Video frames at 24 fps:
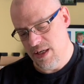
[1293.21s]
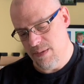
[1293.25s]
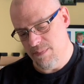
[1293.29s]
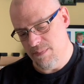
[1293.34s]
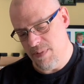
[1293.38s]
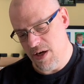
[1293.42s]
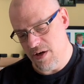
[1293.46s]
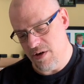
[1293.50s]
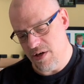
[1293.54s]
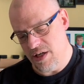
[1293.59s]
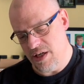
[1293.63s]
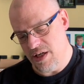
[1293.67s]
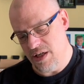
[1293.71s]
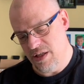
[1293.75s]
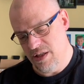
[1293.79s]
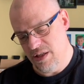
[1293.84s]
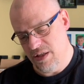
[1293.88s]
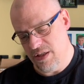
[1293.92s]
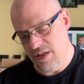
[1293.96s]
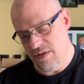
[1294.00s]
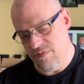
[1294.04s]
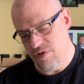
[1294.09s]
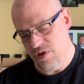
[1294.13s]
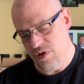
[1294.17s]
Peredin,
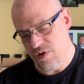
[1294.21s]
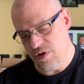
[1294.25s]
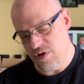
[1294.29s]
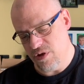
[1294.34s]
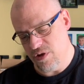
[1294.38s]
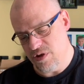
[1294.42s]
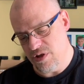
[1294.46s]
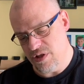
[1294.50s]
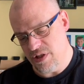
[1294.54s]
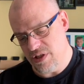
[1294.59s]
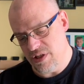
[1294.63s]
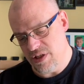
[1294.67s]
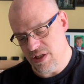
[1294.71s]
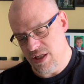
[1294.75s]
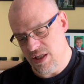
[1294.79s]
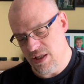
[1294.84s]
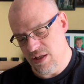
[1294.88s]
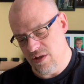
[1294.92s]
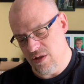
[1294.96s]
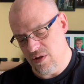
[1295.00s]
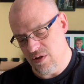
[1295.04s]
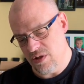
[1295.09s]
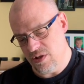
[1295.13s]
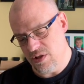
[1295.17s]
of your courtesy,
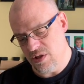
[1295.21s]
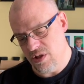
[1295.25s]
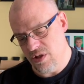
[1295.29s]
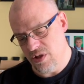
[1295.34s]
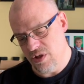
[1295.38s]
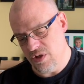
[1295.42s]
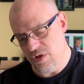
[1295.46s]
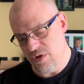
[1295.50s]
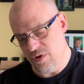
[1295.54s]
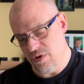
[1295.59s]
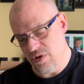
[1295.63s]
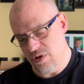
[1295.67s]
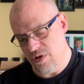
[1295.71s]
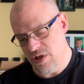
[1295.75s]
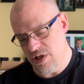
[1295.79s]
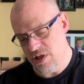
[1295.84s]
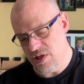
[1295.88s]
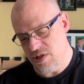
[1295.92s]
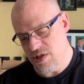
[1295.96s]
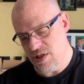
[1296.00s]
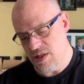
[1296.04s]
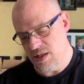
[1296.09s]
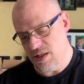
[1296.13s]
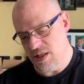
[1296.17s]
look to the door and
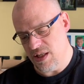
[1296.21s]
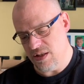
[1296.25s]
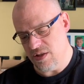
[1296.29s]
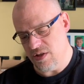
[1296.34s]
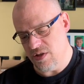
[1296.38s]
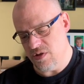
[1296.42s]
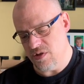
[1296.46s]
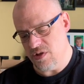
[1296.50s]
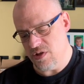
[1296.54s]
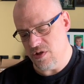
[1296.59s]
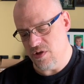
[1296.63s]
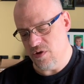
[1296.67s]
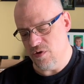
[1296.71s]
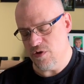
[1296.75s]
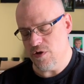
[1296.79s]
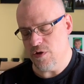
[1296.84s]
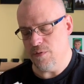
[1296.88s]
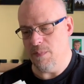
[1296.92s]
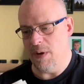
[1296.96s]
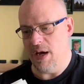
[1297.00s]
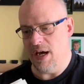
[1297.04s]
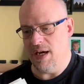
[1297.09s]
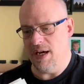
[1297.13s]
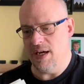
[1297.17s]
see that there is no
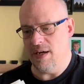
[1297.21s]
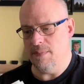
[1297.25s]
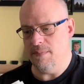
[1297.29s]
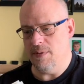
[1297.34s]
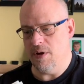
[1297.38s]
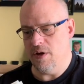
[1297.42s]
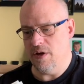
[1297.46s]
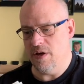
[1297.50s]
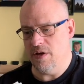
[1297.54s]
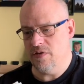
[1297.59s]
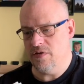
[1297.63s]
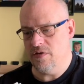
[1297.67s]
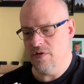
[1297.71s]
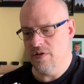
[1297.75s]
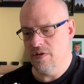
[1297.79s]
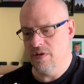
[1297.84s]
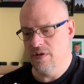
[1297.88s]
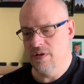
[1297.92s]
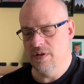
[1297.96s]
spy upon us.